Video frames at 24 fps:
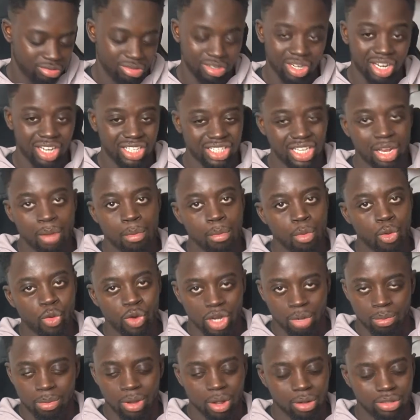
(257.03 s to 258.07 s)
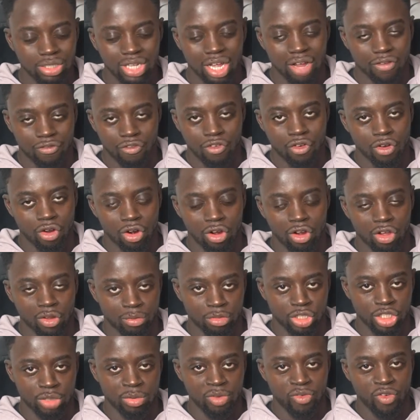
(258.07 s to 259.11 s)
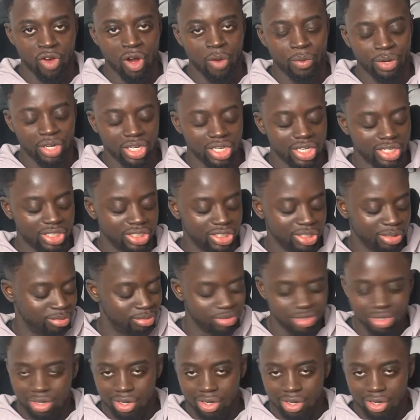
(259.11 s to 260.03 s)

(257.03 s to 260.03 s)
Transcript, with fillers: I say morning, but it was like 4 o'clock, just before I went to the gym.